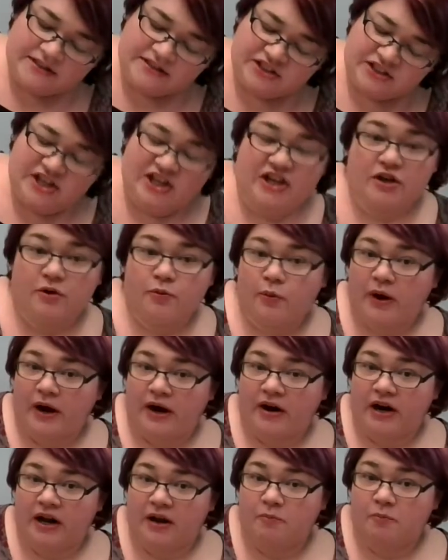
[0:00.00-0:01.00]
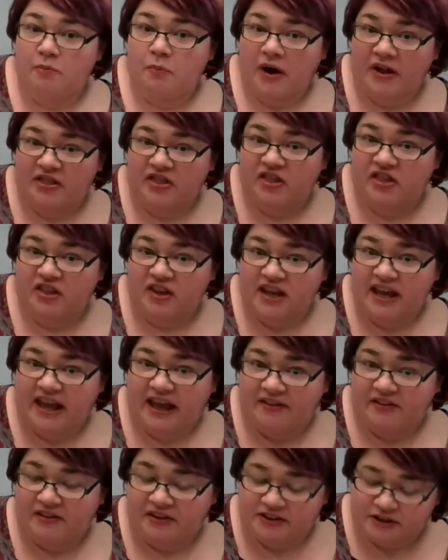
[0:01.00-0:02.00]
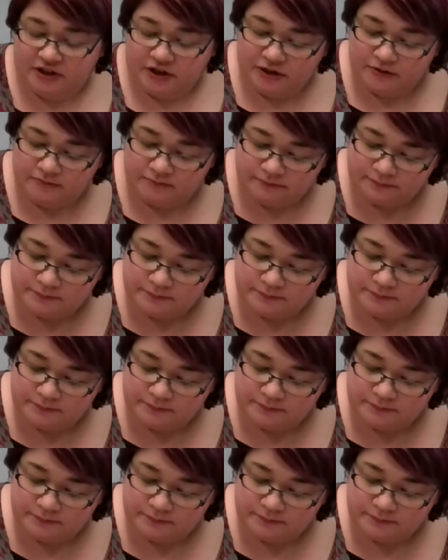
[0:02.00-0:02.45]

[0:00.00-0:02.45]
January monthly calendar.